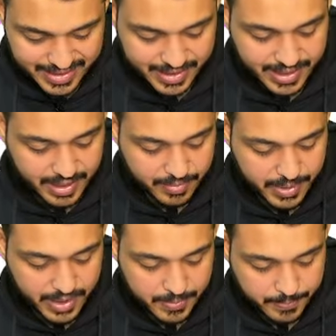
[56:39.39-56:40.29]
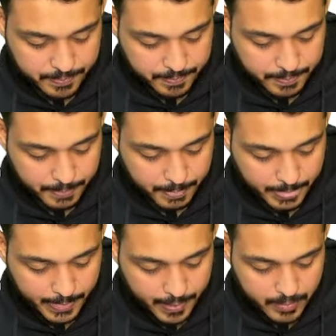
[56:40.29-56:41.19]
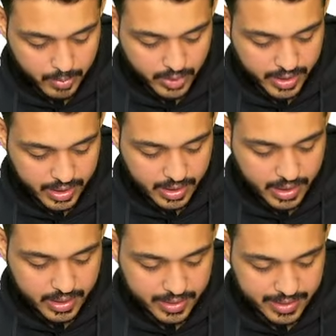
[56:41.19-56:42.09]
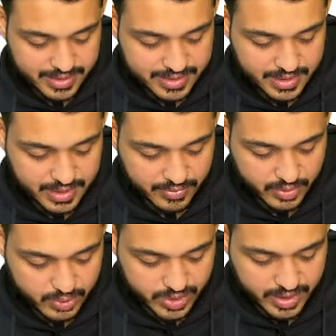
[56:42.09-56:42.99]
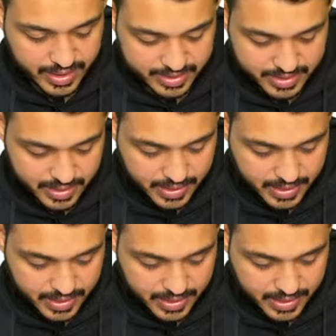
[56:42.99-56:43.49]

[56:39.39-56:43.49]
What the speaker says: Kirby-Boyer disc diffusion test.